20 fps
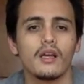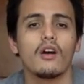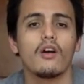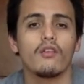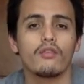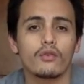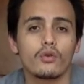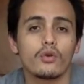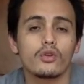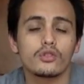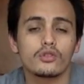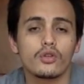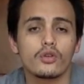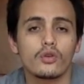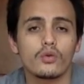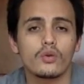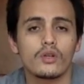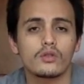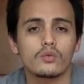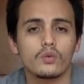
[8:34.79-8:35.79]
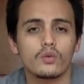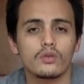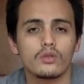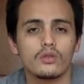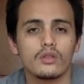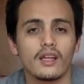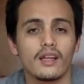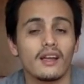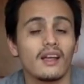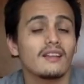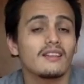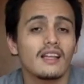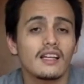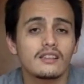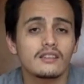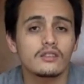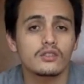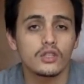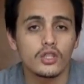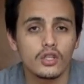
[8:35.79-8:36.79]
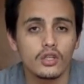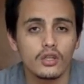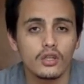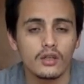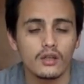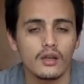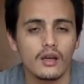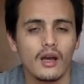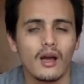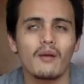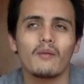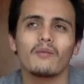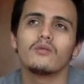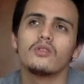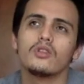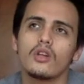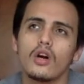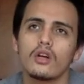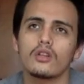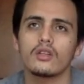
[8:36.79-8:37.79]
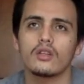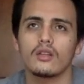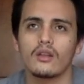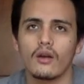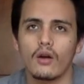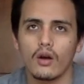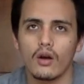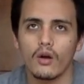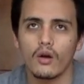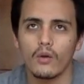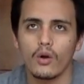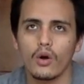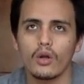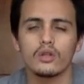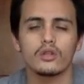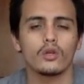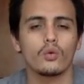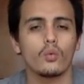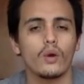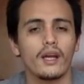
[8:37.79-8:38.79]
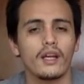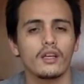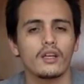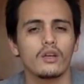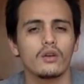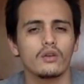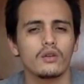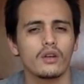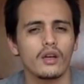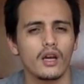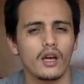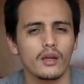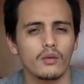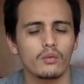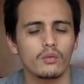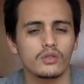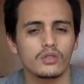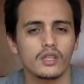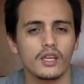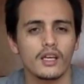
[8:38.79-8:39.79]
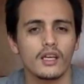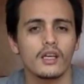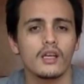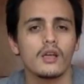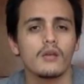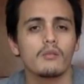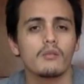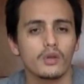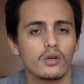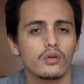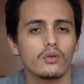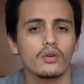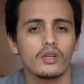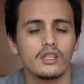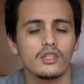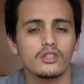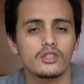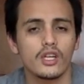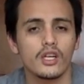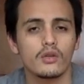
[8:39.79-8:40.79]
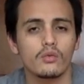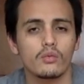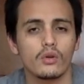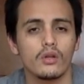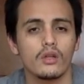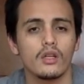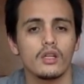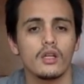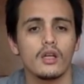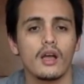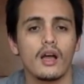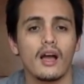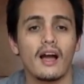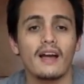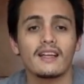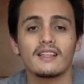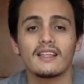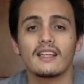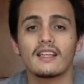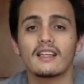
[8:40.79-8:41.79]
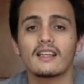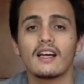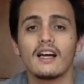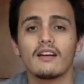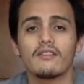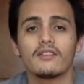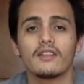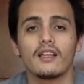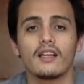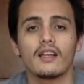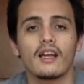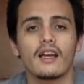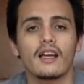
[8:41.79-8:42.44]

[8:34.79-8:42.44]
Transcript: Of course the US will do that, and that's good. Not all the way good, I would say, but good in general. I didn't have that.